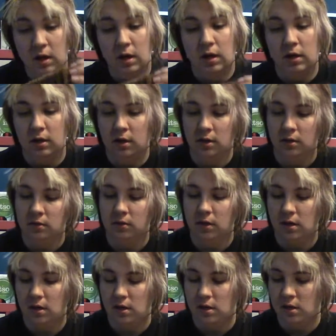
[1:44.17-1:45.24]
Okay,
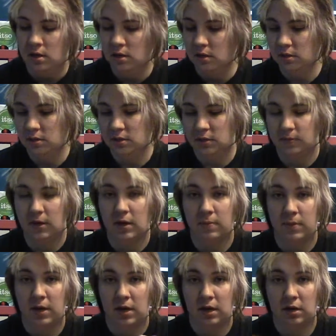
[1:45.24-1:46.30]
this is my
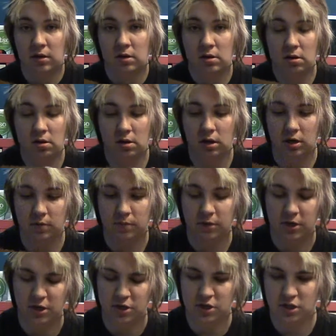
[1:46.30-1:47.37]
main hard
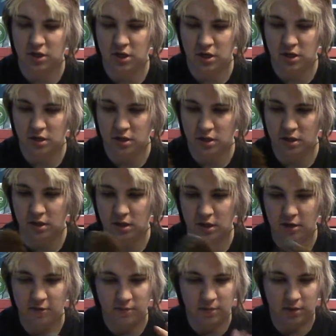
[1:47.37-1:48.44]
brush that
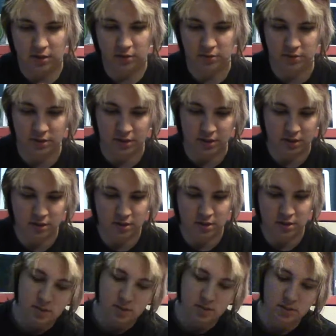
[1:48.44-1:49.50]
I've been using.
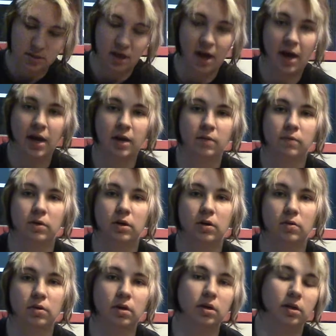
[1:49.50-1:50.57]
This guy in
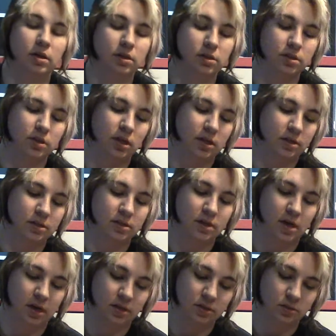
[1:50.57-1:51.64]
Winona, he just has a
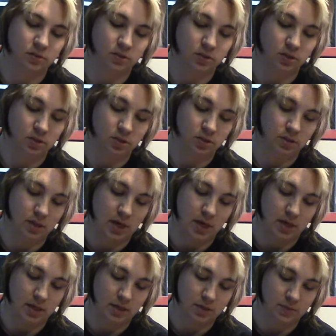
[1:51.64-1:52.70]
tack store
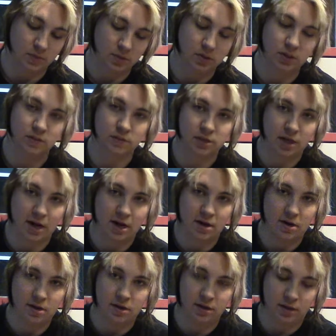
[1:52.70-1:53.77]
that he's mostly
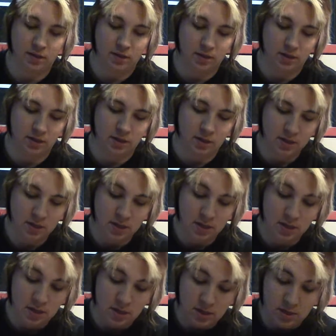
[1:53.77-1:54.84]
retired, and he
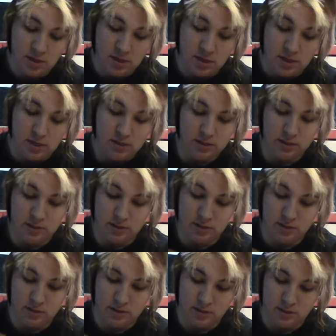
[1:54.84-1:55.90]
has it on
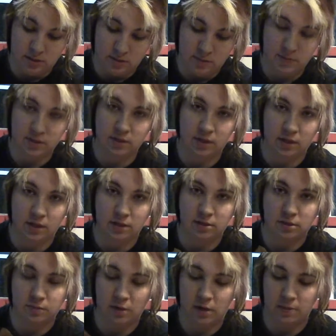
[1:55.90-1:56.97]
a building on
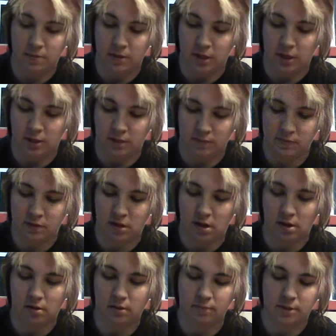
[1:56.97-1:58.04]
his property, and you have to
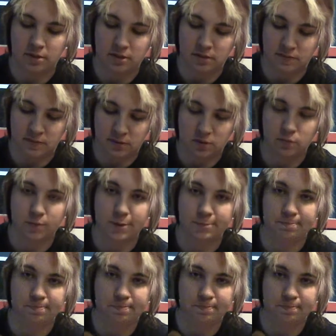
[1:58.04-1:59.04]
call him and see if he's open.